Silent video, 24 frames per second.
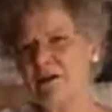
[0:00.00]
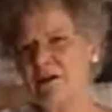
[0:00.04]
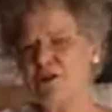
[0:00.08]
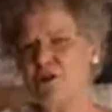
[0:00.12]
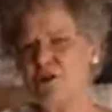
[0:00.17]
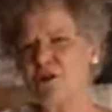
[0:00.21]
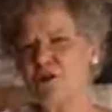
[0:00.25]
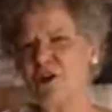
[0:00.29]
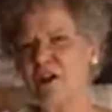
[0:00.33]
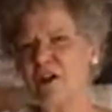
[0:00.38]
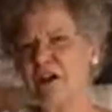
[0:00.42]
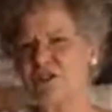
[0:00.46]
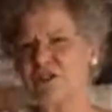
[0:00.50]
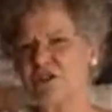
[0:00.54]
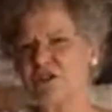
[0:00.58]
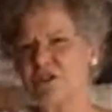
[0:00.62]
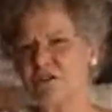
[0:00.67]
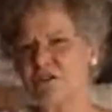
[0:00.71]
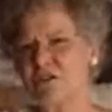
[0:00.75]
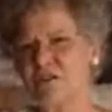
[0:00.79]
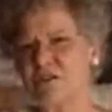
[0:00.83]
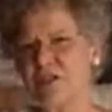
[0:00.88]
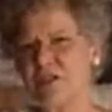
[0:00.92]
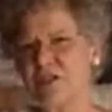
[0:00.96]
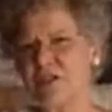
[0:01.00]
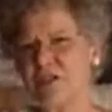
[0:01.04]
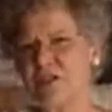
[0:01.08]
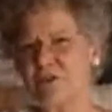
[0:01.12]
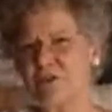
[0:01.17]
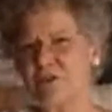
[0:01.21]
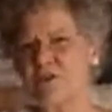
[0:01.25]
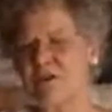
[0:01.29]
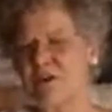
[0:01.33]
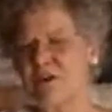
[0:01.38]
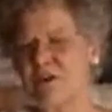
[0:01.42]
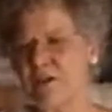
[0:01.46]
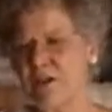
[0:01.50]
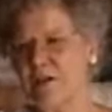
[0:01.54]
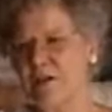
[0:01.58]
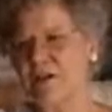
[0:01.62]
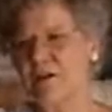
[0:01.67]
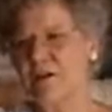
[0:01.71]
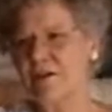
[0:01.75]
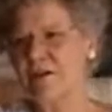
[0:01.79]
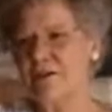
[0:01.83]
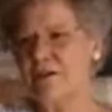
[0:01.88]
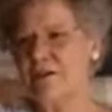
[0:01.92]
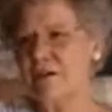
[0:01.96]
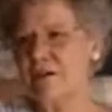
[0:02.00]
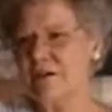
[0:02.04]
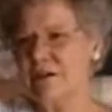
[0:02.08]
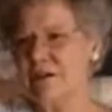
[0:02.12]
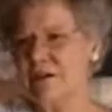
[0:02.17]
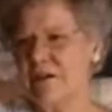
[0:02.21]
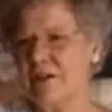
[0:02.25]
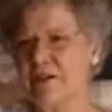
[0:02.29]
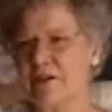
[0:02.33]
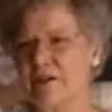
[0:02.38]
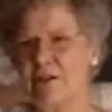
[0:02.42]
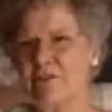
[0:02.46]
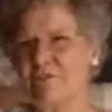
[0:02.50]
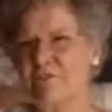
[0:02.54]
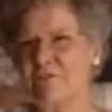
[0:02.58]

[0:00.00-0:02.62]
a neurological team. You can